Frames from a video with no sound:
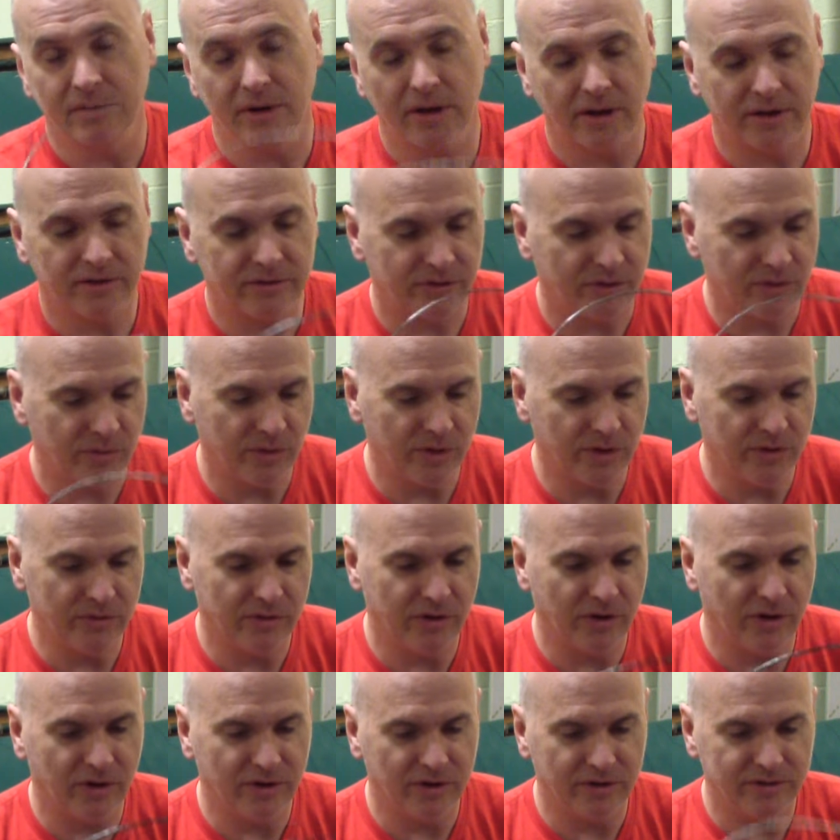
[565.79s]
I don't know what you
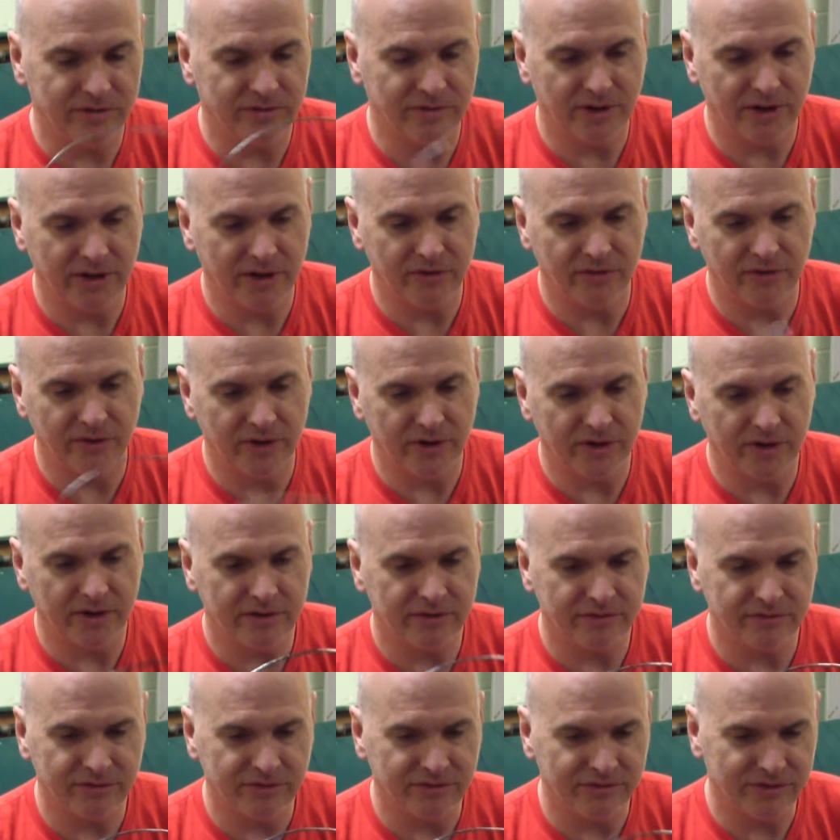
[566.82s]
call it, the head ring,
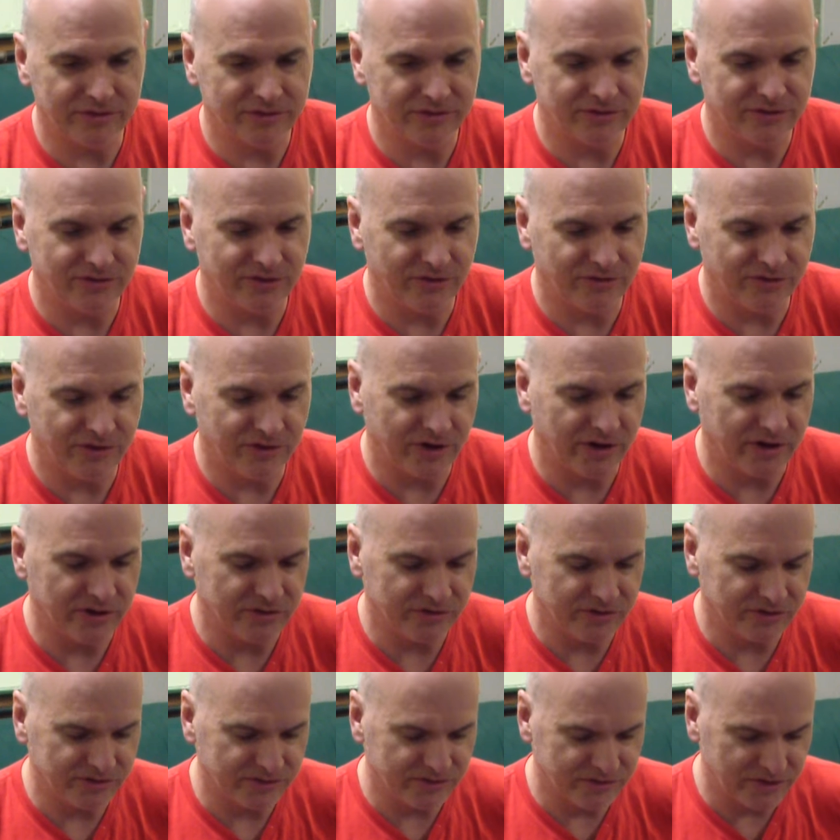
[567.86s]
if you're not
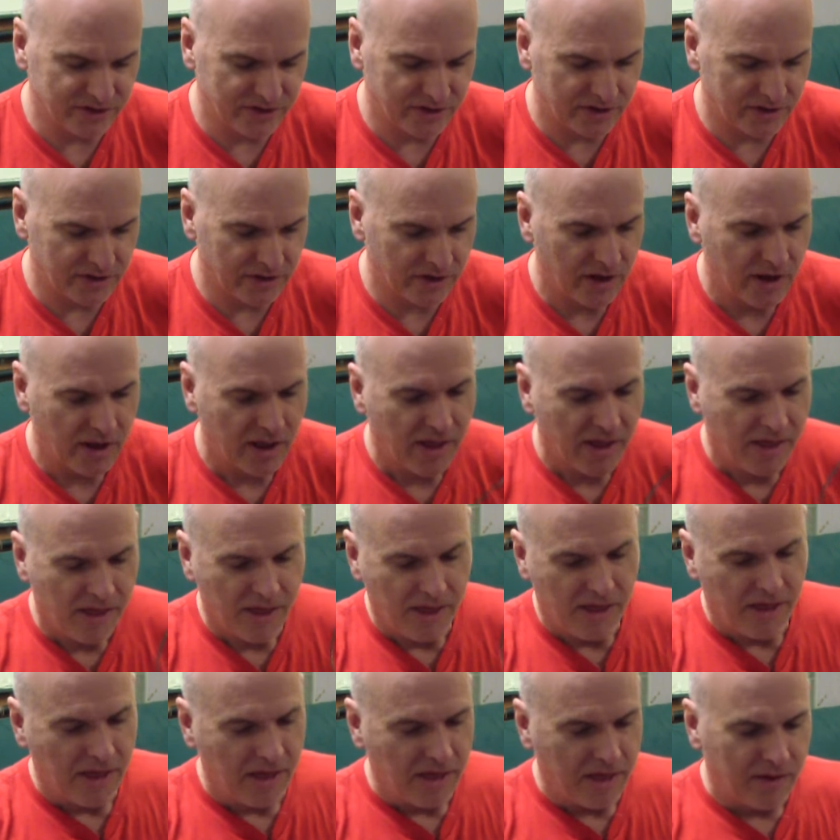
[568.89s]
using skin.
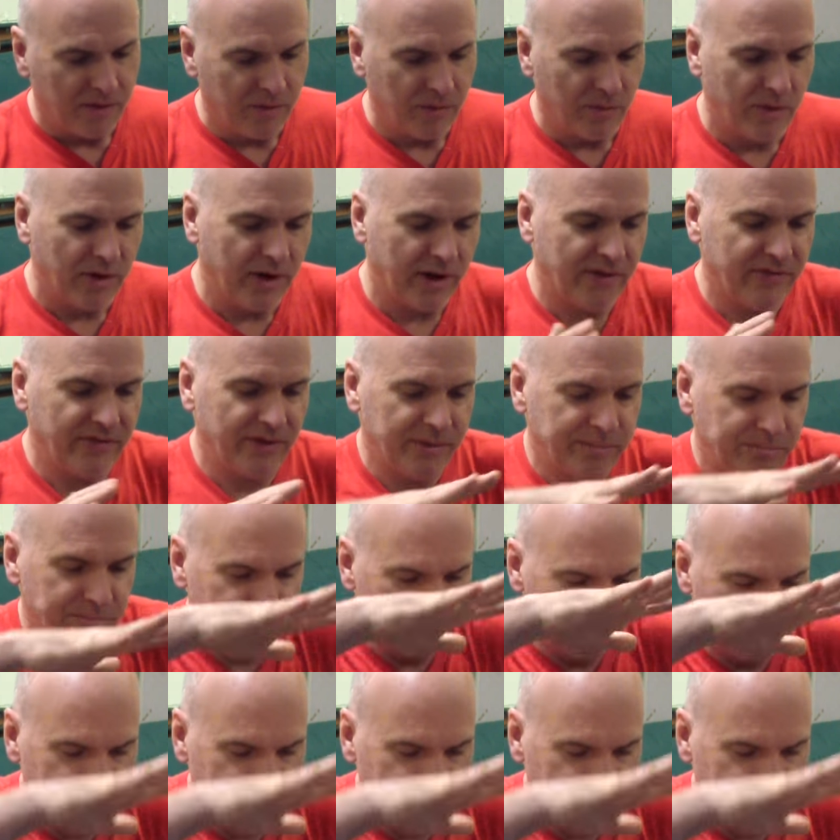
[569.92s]
And they